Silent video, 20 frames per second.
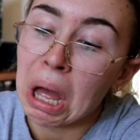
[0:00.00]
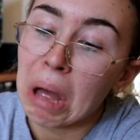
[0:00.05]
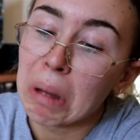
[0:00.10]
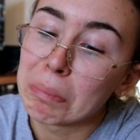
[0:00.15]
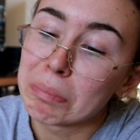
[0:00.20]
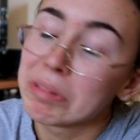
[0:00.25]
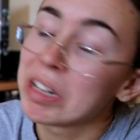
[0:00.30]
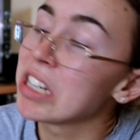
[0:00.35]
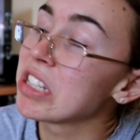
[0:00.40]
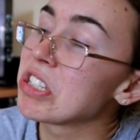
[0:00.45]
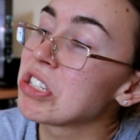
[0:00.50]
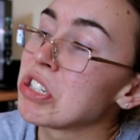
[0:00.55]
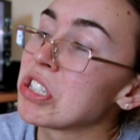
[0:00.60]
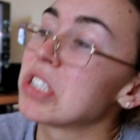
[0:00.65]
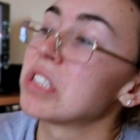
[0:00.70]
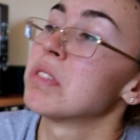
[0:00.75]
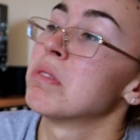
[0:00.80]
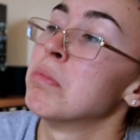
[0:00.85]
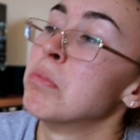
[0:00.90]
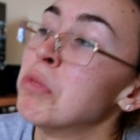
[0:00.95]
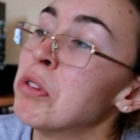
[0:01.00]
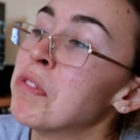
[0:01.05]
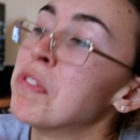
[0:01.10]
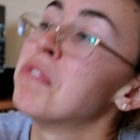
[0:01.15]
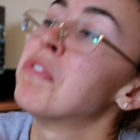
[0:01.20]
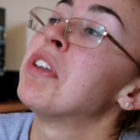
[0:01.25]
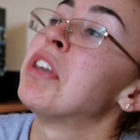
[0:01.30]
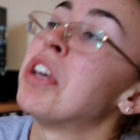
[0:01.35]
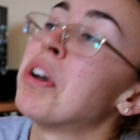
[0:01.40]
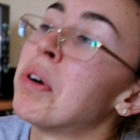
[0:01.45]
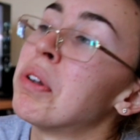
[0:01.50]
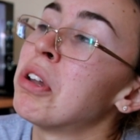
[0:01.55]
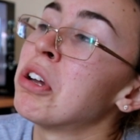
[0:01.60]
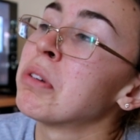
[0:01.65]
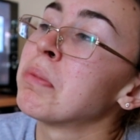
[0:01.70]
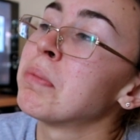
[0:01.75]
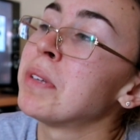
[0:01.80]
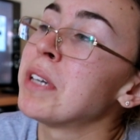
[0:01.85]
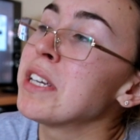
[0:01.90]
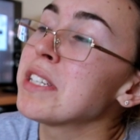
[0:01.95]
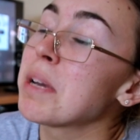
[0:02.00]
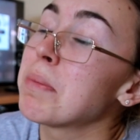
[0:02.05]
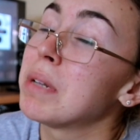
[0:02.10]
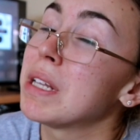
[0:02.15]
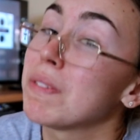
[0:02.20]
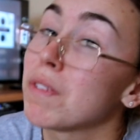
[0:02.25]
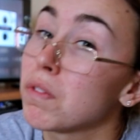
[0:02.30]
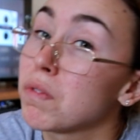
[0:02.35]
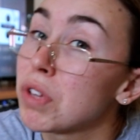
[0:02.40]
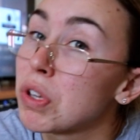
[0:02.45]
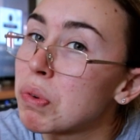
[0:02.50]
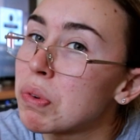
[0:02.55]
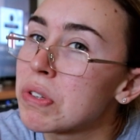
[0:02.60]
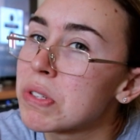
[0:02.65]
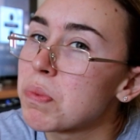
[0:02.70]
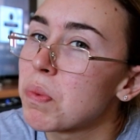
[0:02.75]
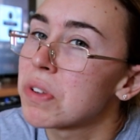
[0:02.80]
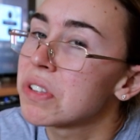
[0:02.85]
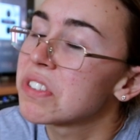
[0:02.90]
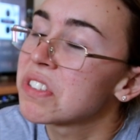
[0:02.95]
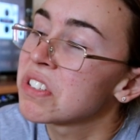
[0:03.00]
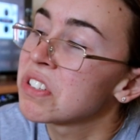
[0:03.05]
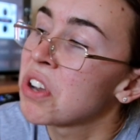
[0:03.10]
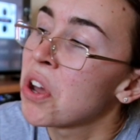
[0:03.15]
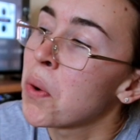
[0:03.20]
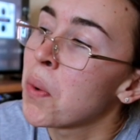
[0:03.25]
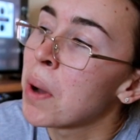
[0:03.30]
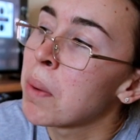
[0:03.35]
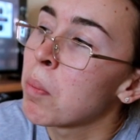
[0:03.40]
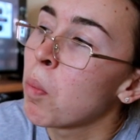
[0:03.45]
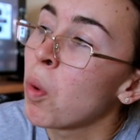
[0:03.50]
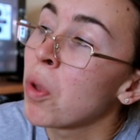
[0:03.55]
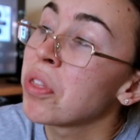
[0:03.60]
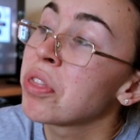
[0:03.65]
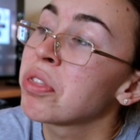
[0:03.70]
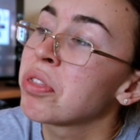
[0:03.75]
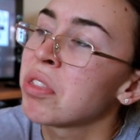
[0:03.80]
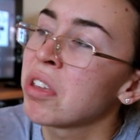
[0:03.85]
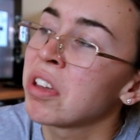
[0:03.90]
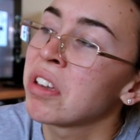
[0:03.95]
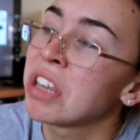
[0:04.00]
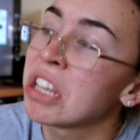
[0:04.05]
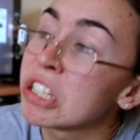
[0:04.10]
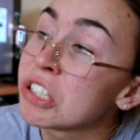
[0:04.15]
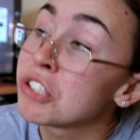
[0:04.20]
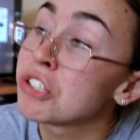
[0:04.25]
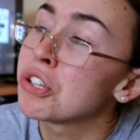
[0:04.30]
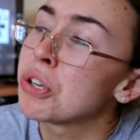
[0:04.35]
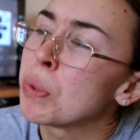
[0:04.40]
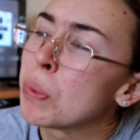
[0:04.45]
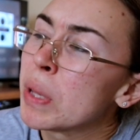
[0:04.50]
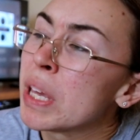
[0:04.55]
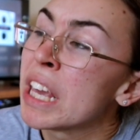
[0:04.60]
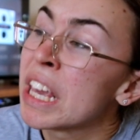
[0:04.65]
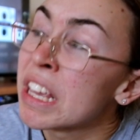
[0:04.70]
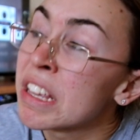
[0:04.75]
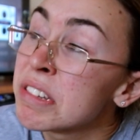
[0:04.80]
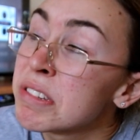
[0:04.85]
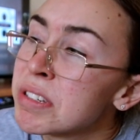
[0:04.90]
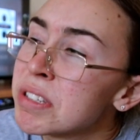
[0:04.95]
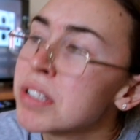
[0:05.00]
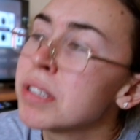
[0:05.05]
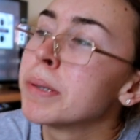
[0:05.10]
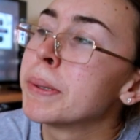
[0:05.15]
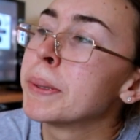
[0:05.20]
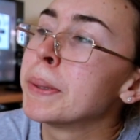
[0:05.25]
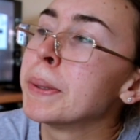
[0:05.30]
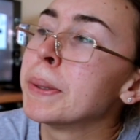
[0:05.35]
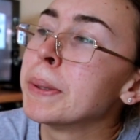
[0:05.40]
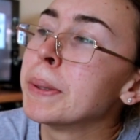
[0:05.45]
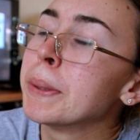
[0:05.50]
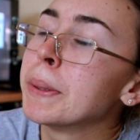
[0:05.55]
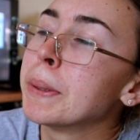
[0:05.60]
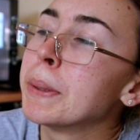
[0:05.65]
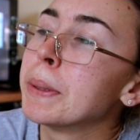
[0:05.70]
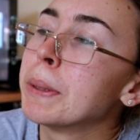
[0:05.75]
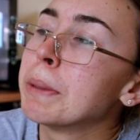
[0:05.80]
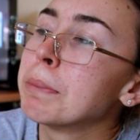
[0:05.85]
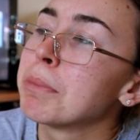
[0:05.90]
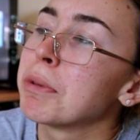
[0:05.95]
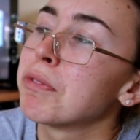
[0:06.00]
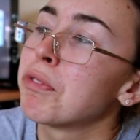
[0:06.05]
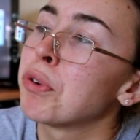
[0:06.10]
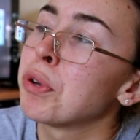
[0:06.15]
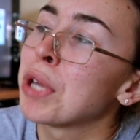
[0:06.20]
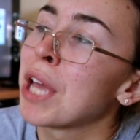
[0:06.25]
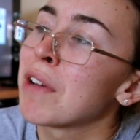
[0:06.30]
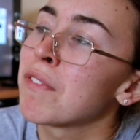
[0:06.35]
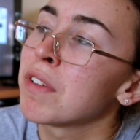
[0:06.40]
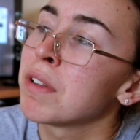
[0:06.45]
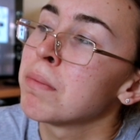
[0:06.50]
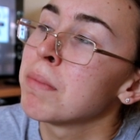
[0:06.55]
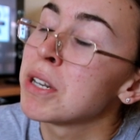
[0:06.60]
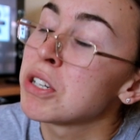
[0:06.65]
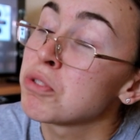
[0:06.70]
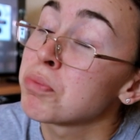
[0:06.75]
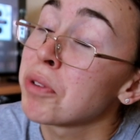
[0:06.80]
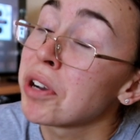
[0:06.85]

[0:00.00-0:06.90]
Um, let's just move the video along, please. I believe your viewers want to know um, what the issue is before you have a mental